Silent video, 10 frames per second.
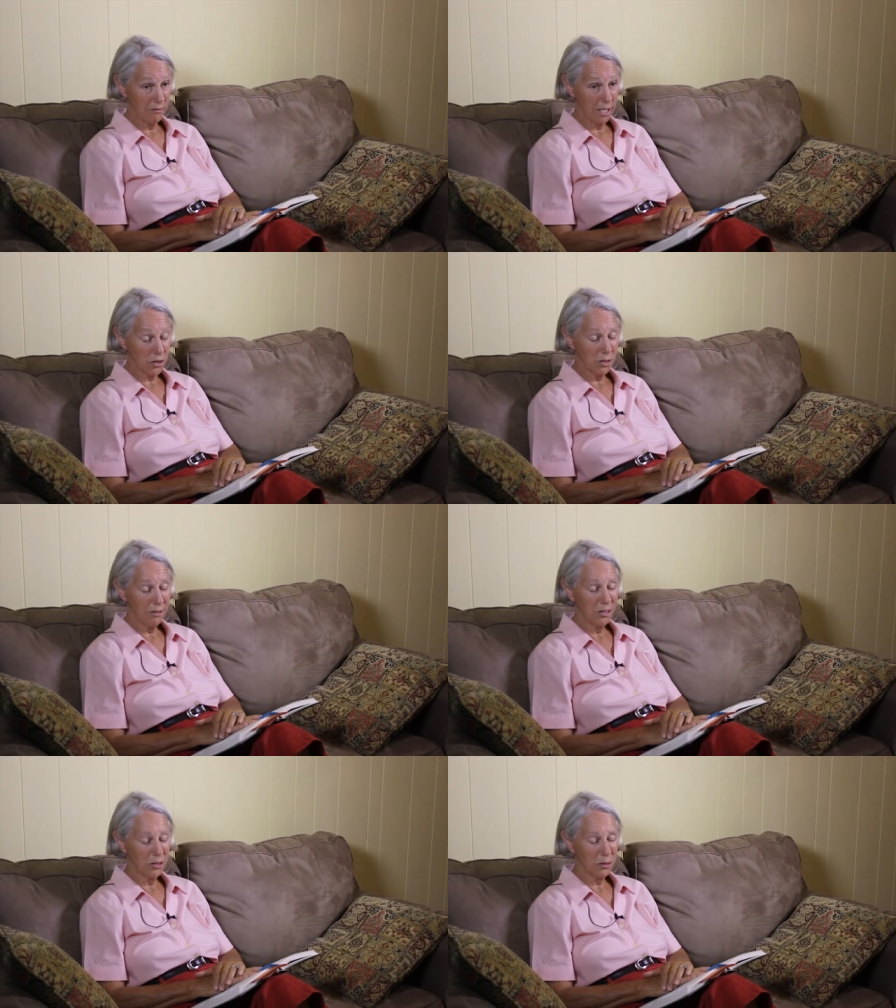Fletcher,
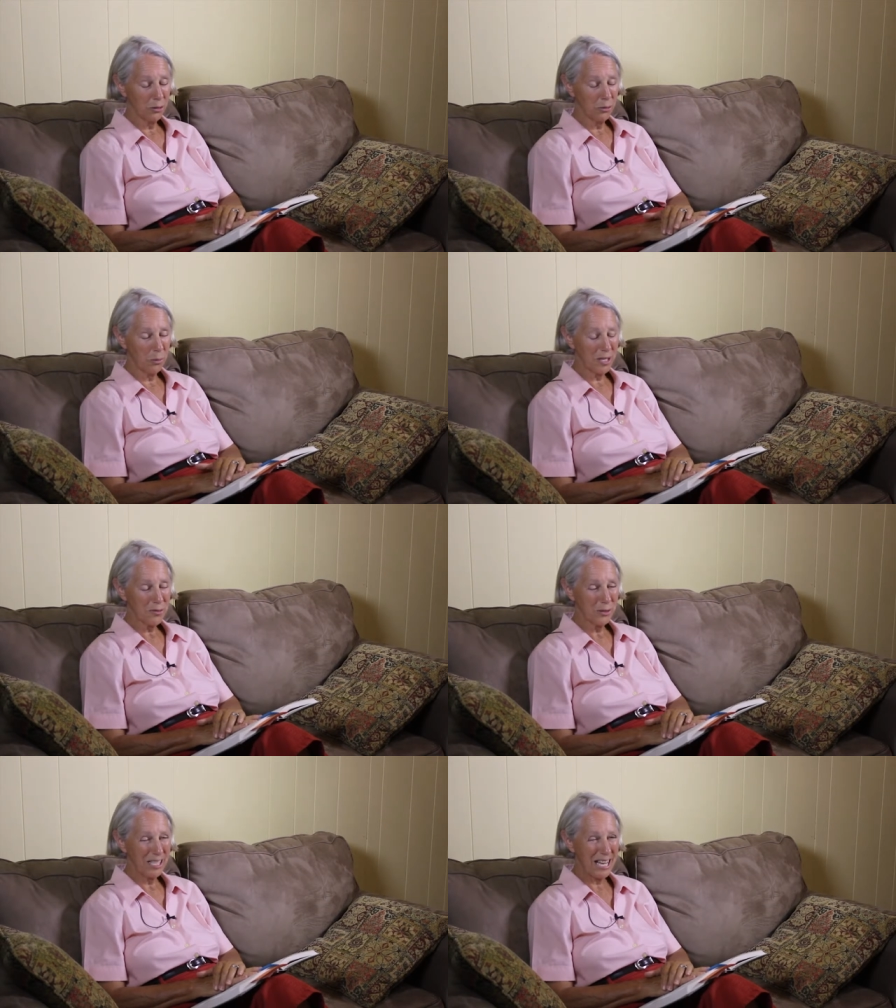a good old
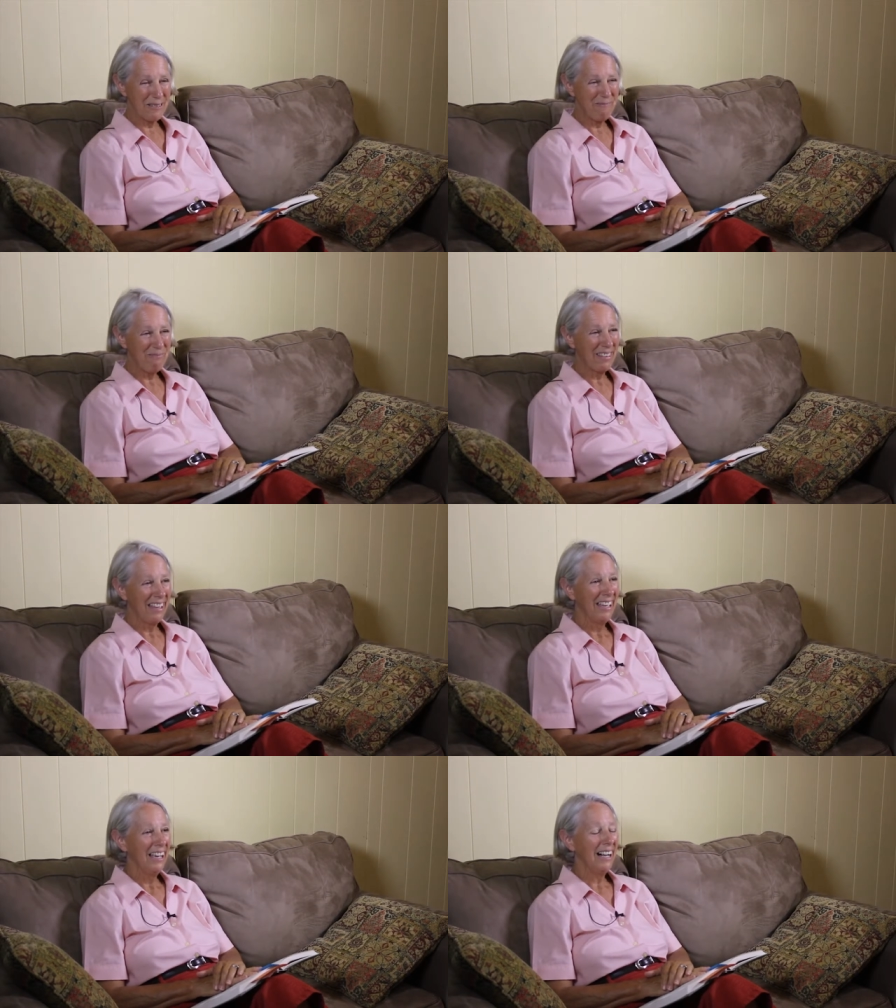Westford name,
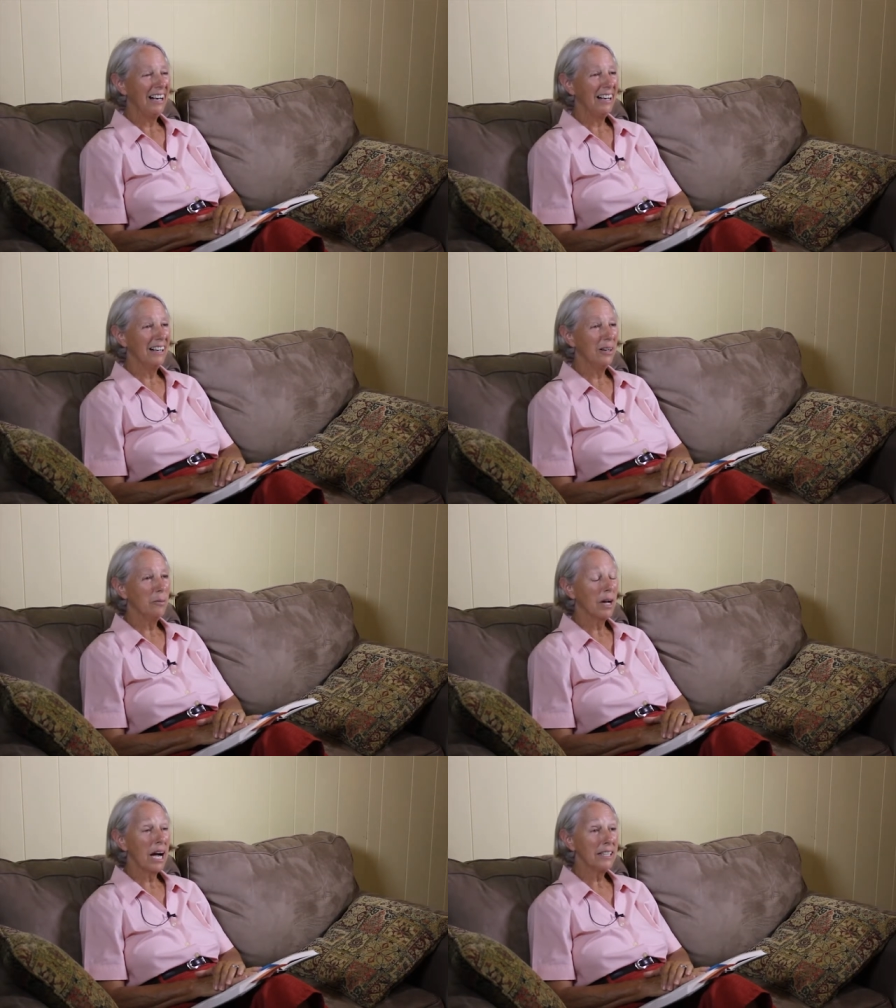uh,
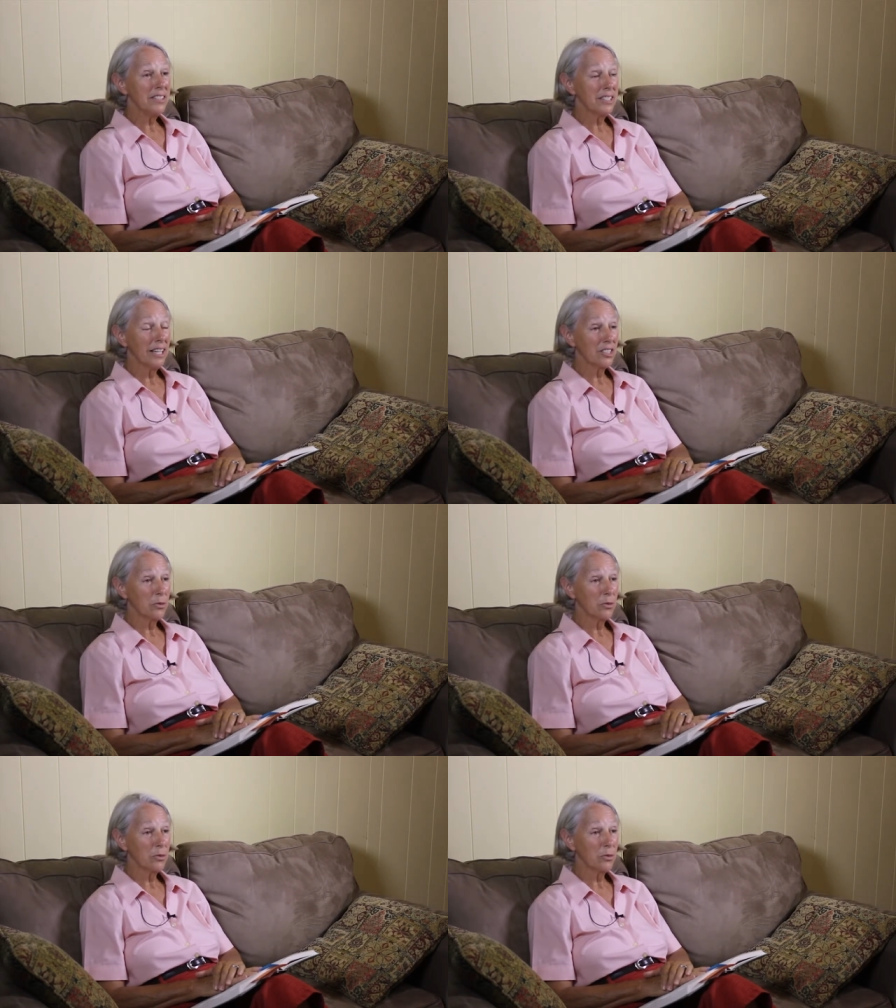got in touch